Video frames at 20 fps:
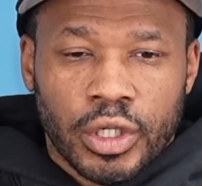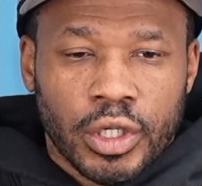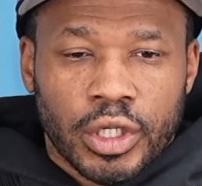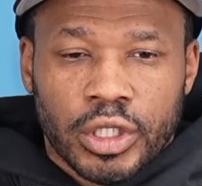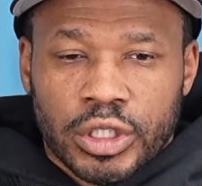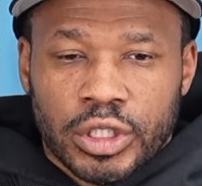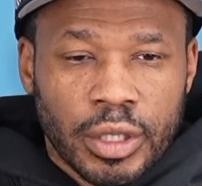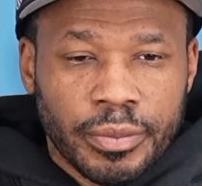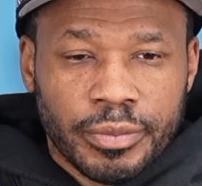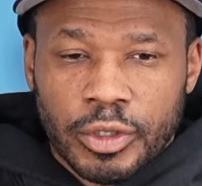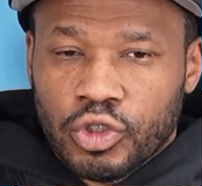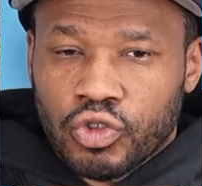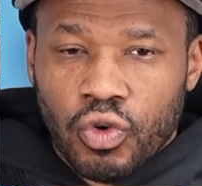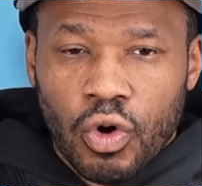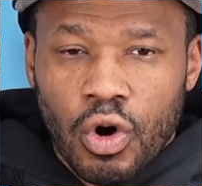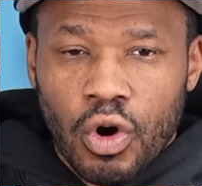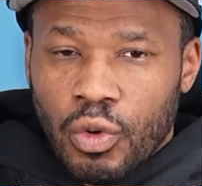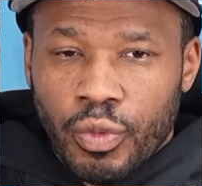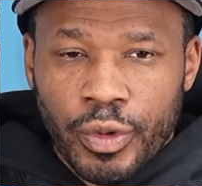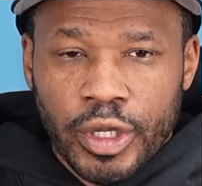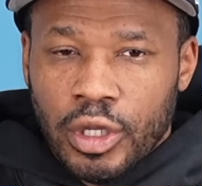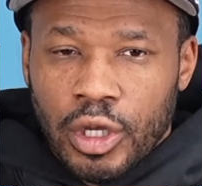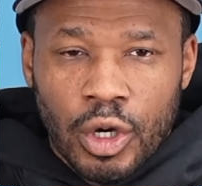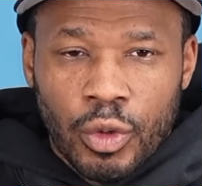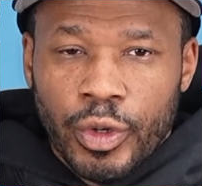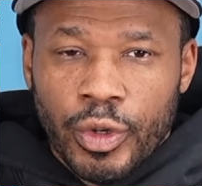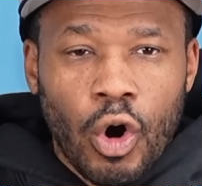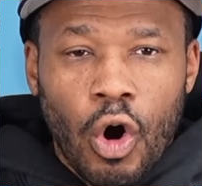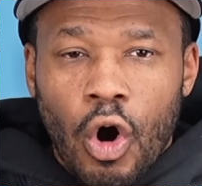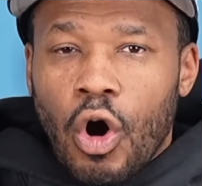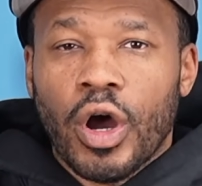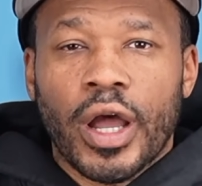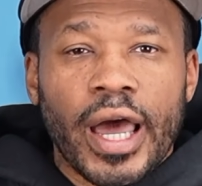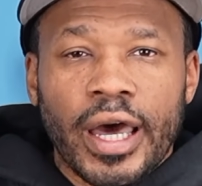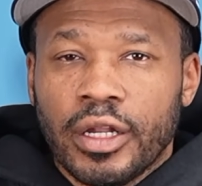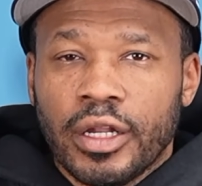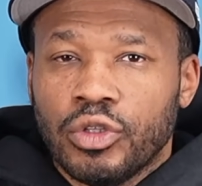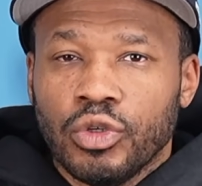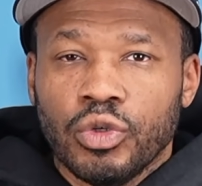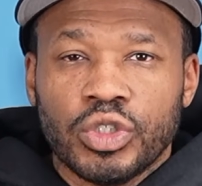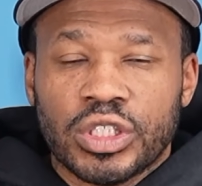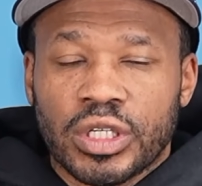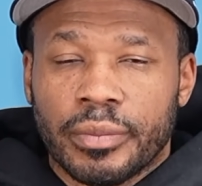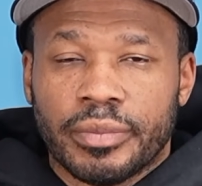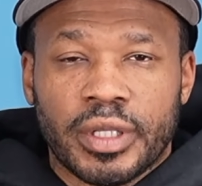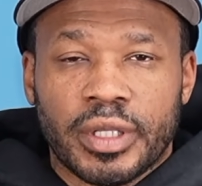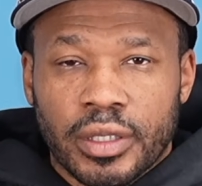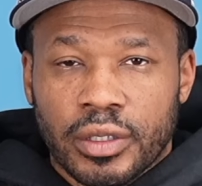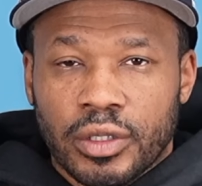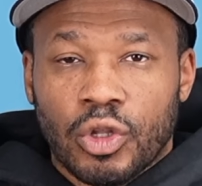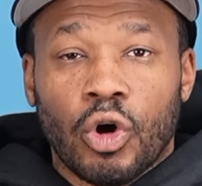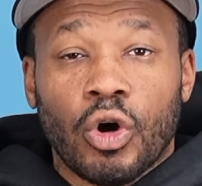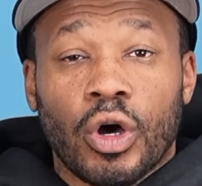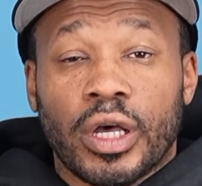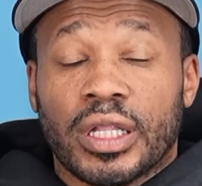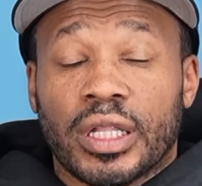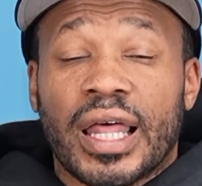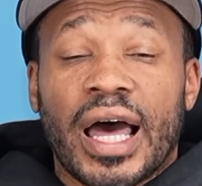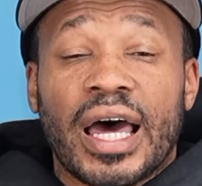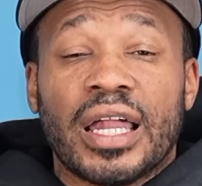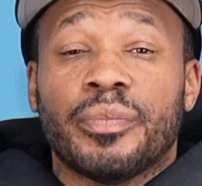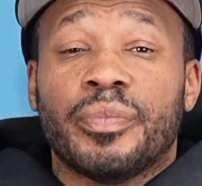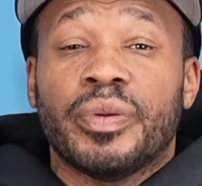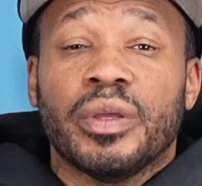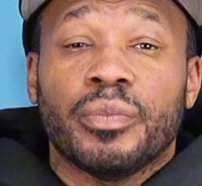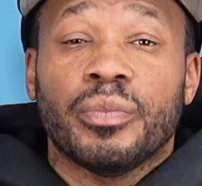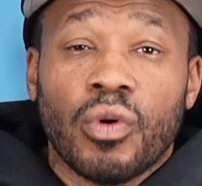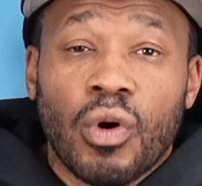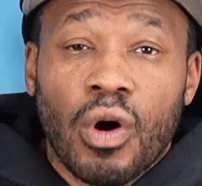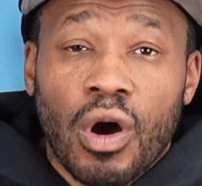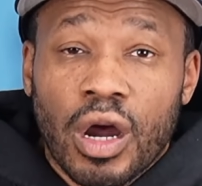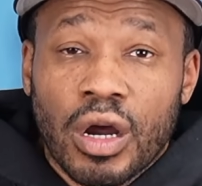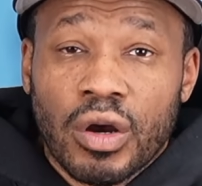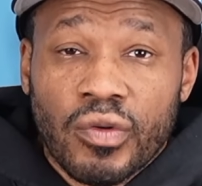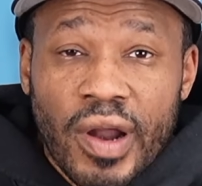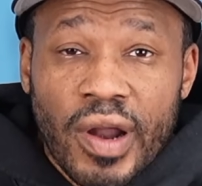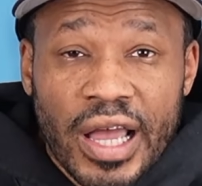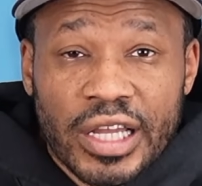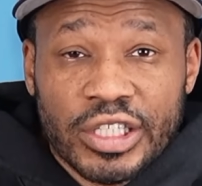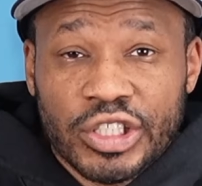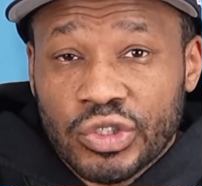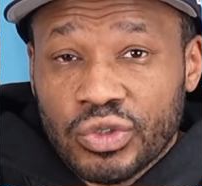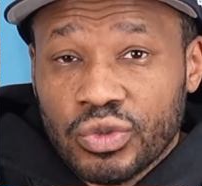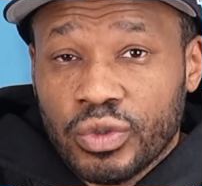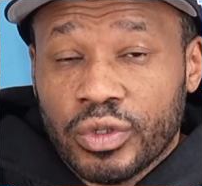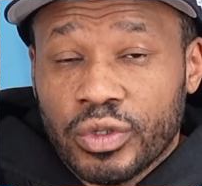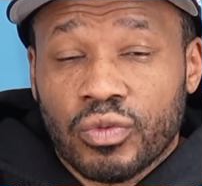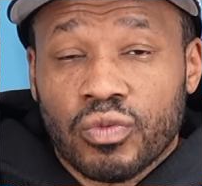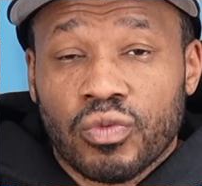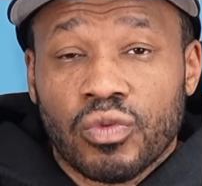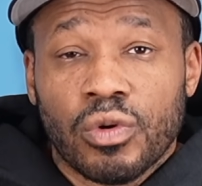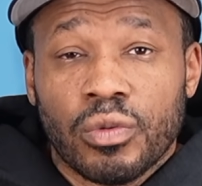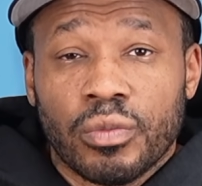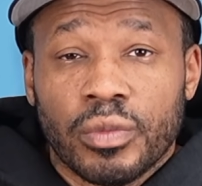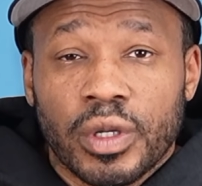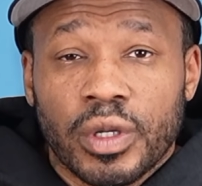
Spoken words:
something's wrong. We all got to do something. No, a lot of people aren't rational in the room.